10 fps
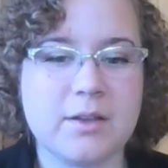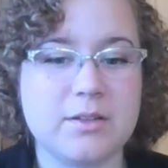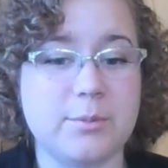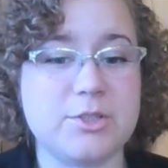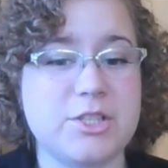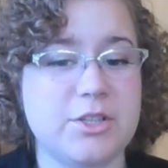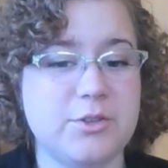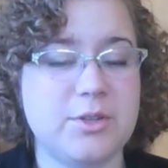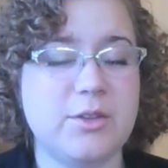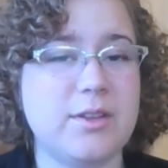Number
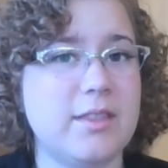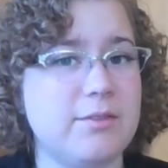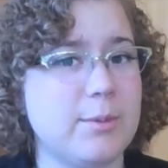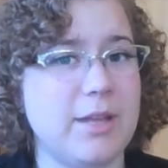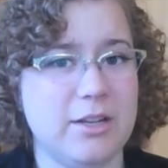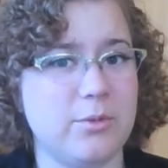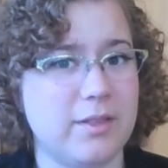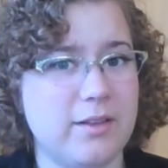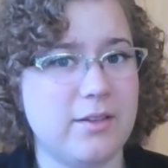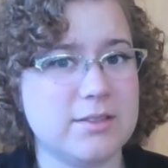two, you can leave them in a
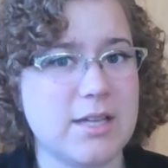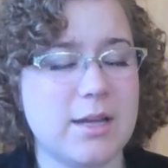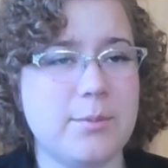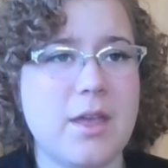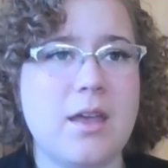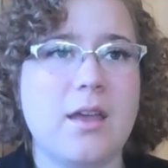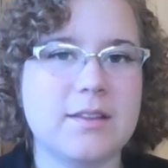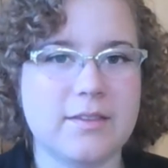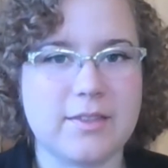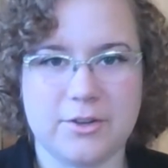really long time.
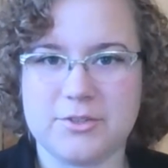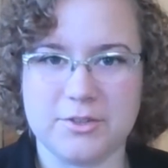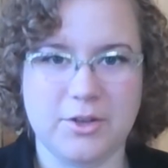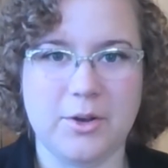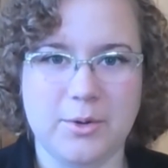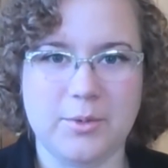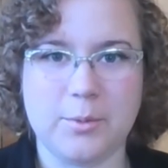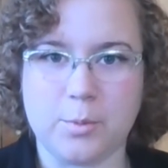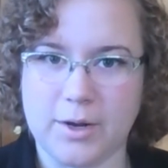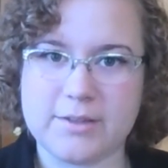Since there's
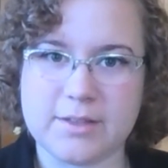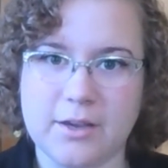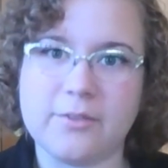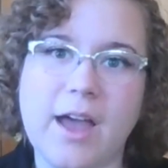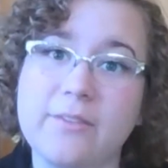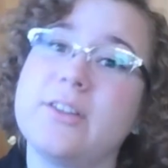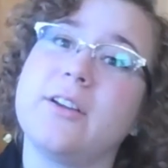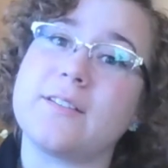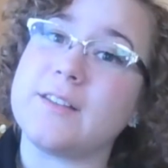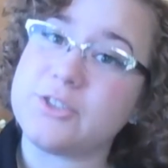no risk of having
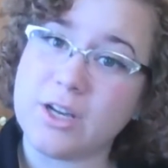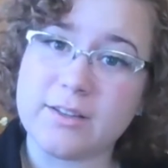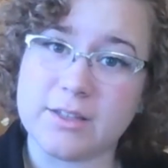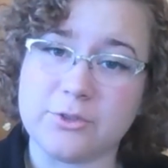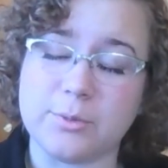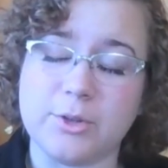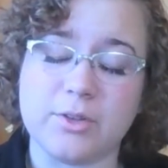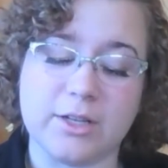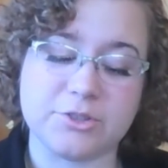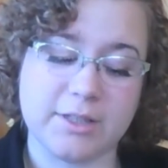toxic shock syndrome, you
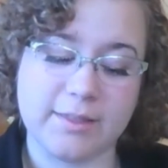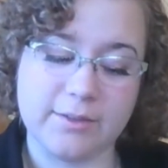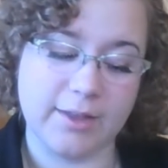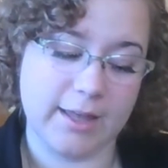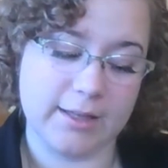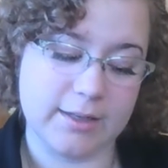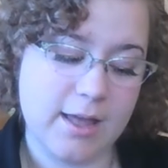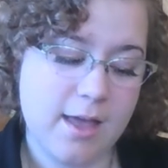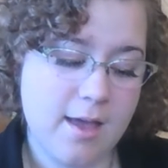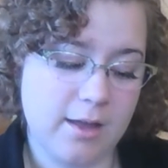can actually leave
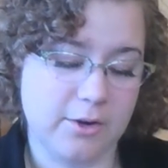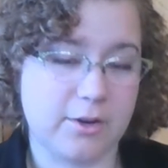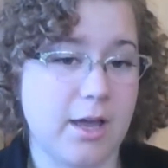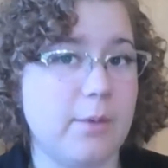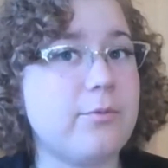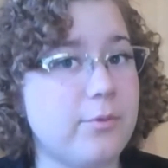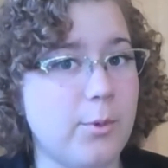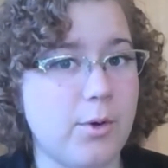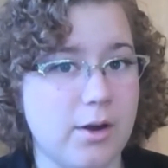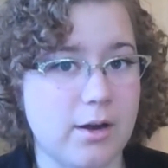in your cup
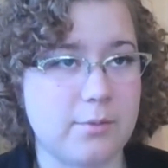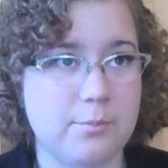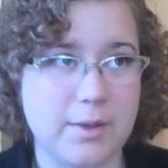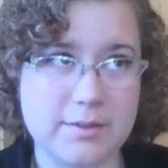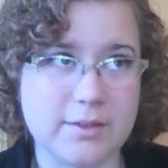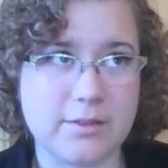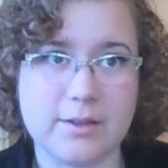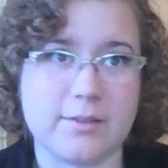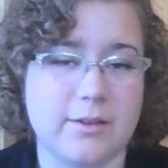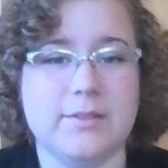for basically
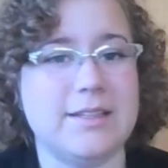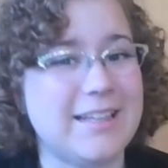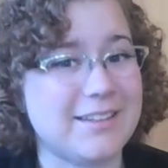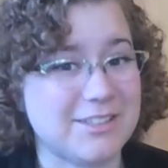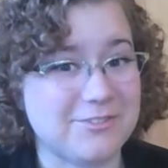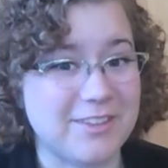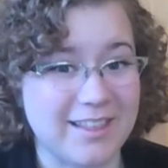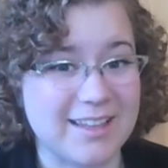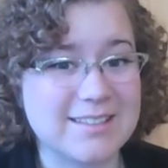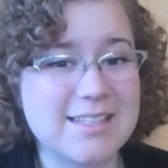as long as it takes to fill
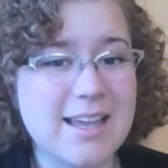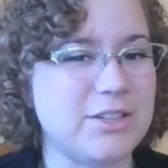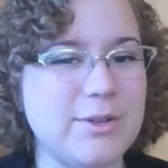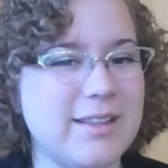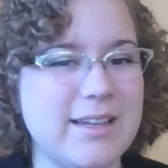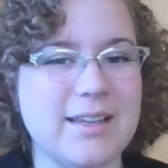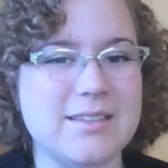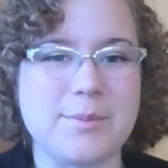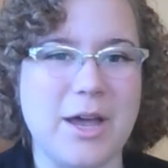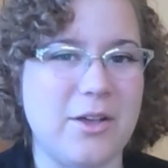it. Generally, it's
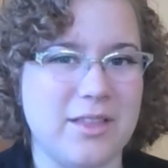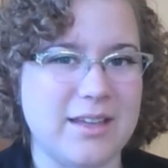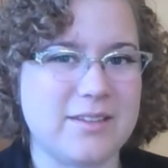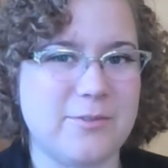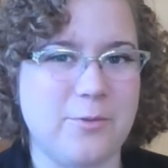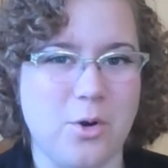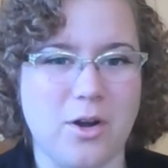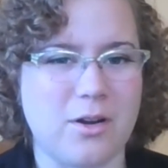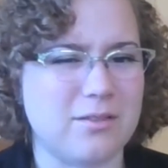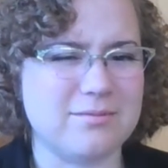about
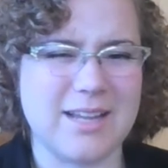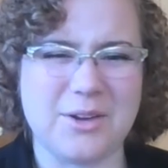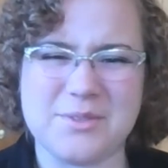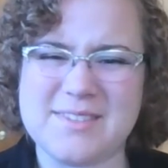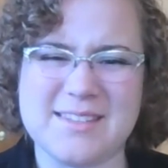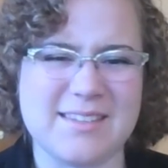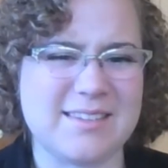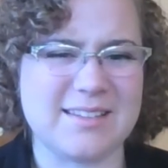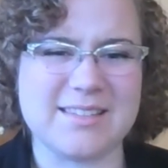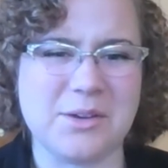4 ounces,
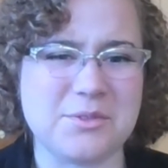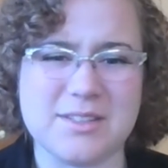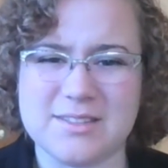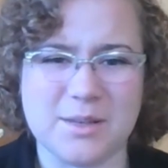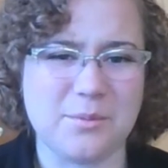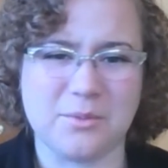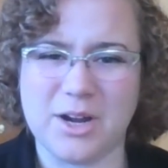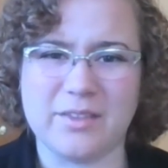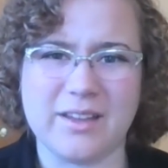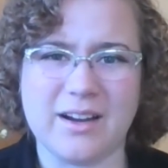6 ounces, something
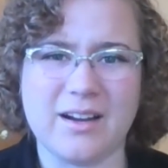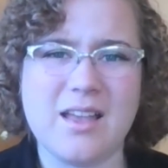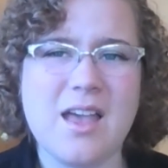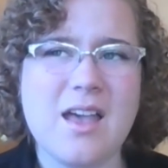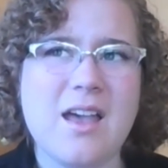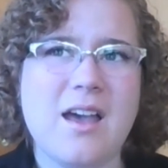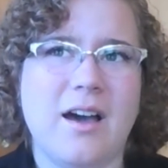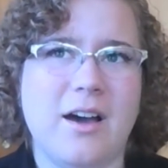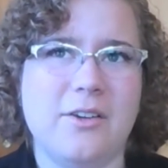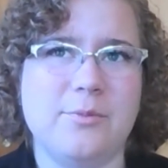around there,
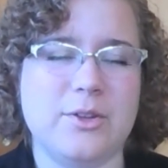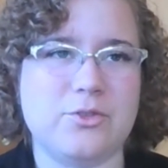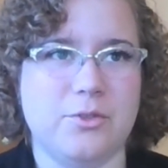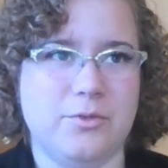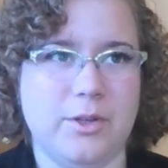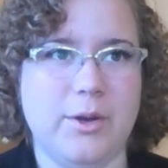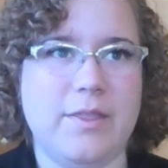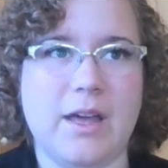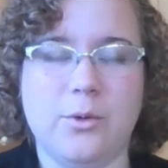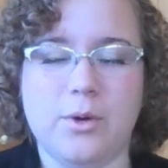of menstrual fluid
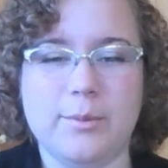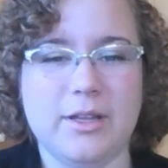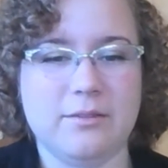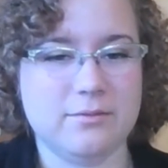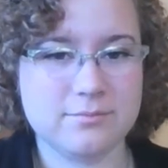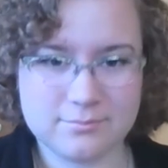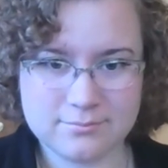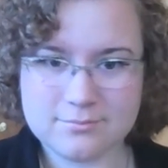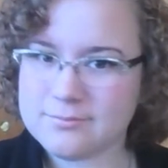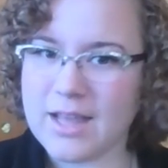that a woman
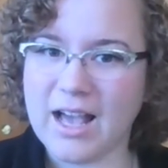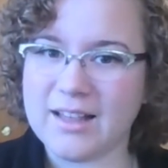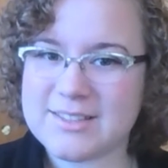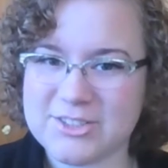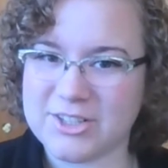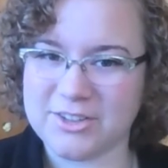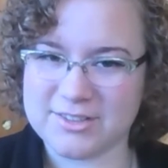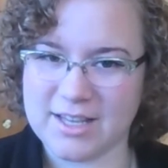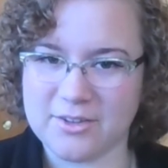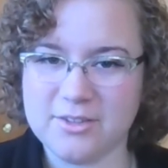has during her
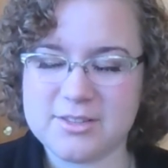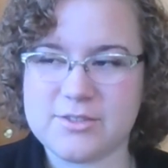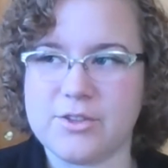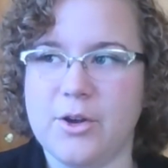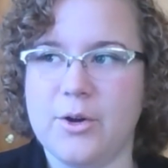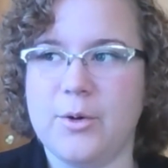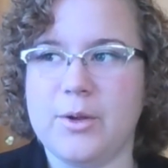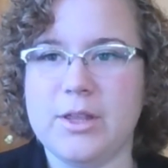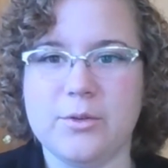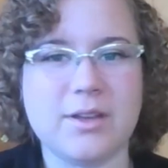cycle. So
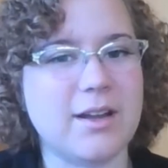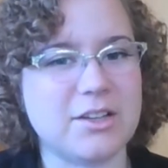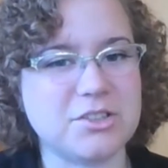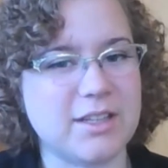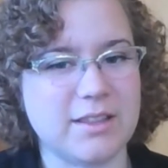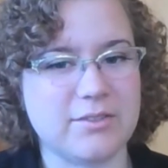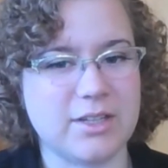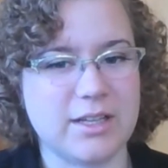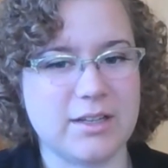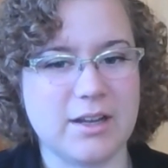you can actually leave it
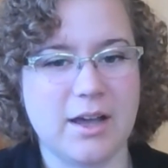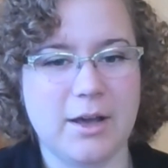in.